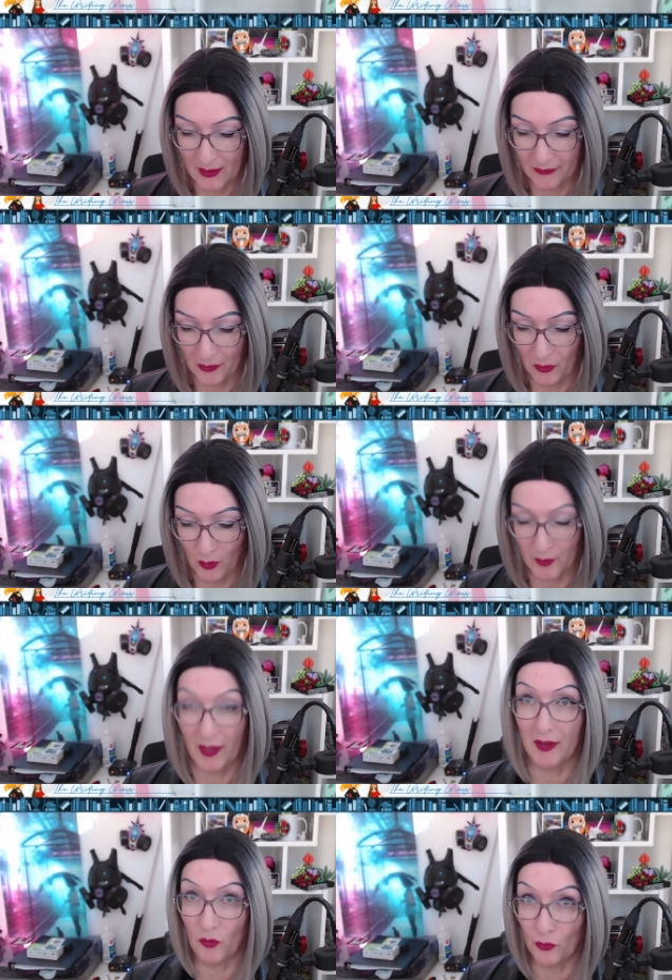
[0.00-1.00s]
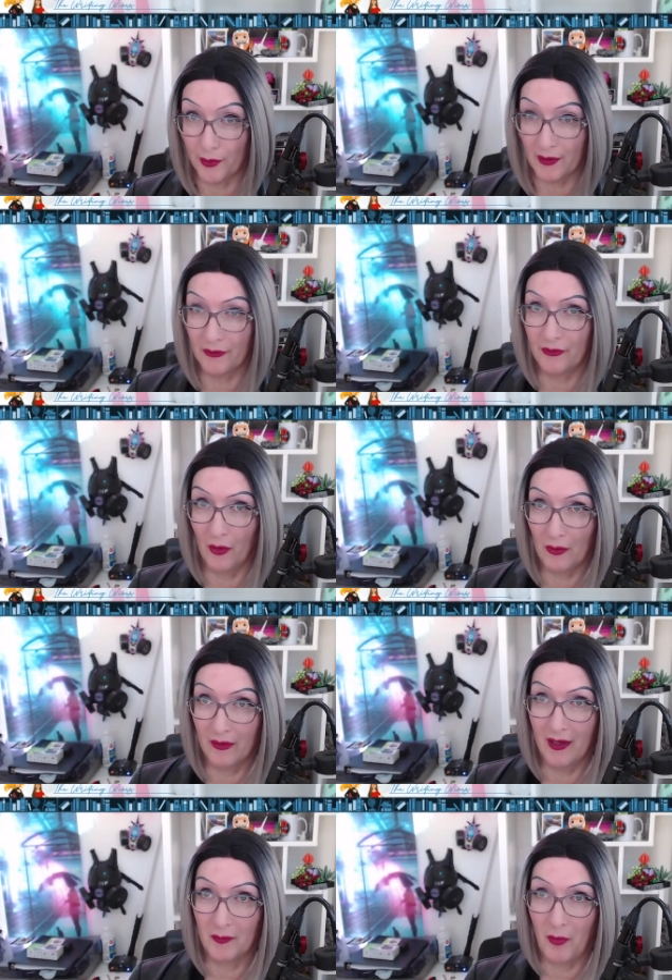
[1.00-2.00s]
So we're like really stoked,
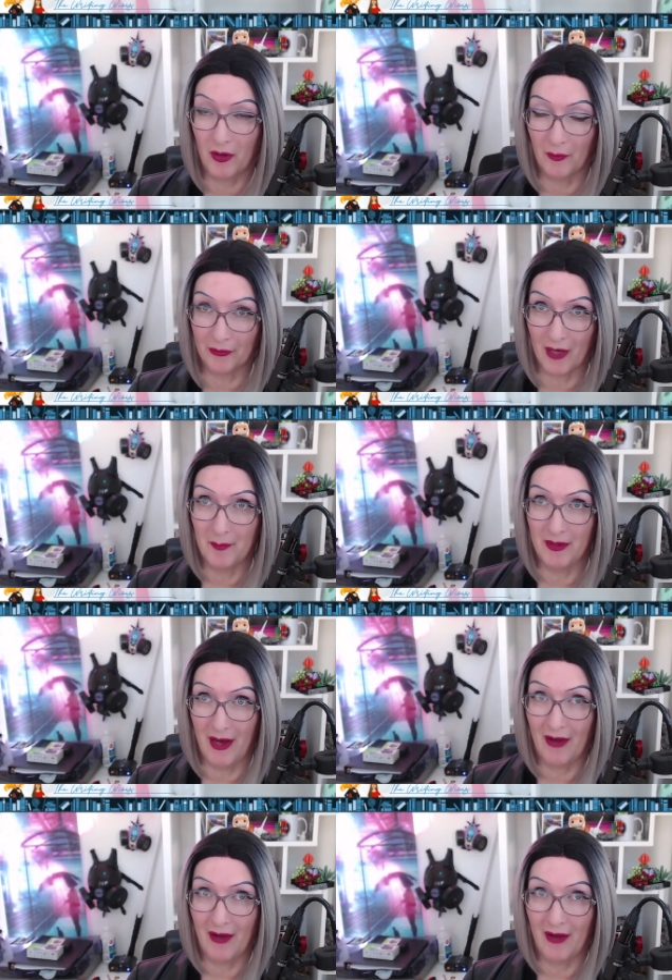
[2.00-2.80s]
and that's part of what's got me